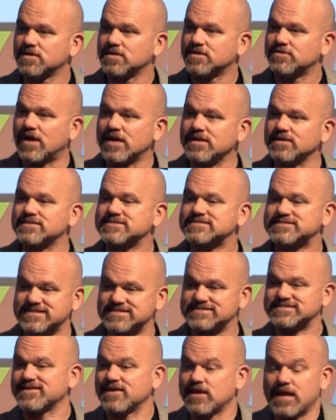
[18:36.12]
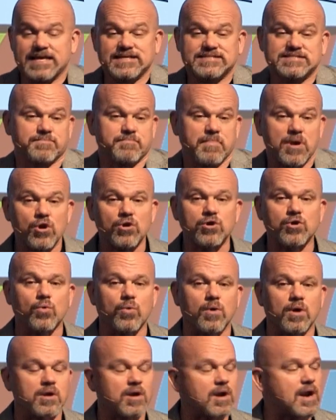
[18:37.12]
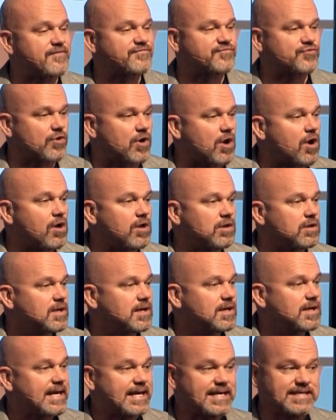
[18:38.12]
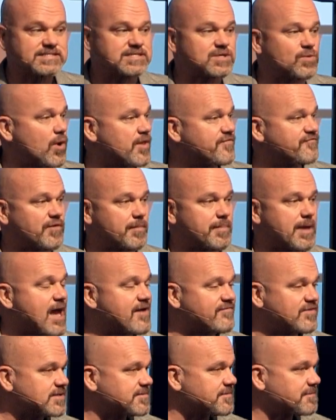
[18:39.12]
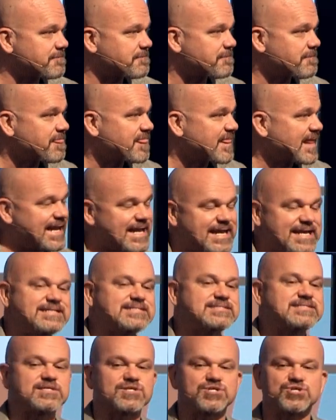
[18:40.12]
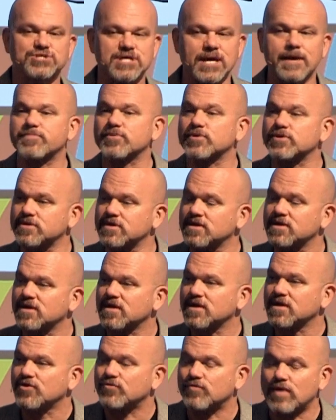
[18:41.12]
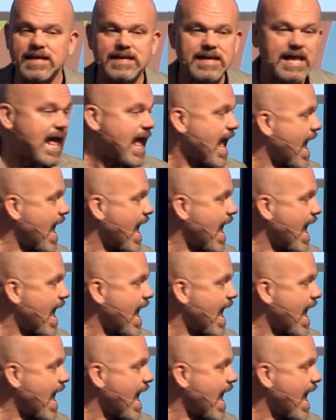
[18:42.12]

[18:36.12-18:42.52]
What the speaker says: Right? Since he's the miracle worker after all. He's the one from heaven. He's the shepherd, right?